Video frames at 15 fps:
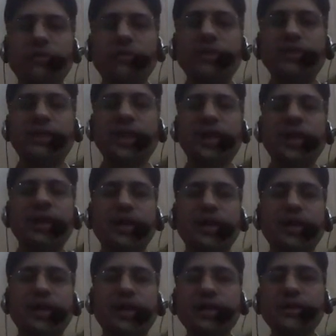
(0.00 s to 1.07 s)
Physical
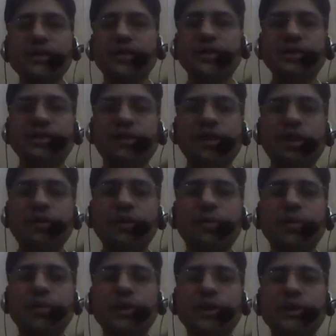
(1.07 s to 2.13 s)
address is equal to
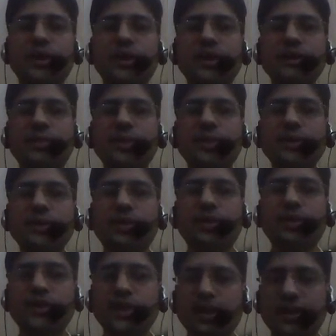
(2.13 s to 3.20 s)
base address plus
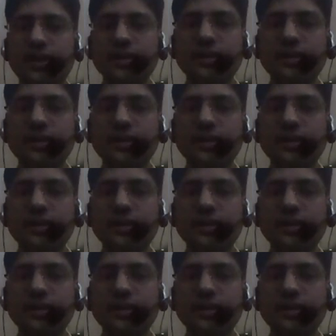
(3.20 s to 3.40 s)
offset.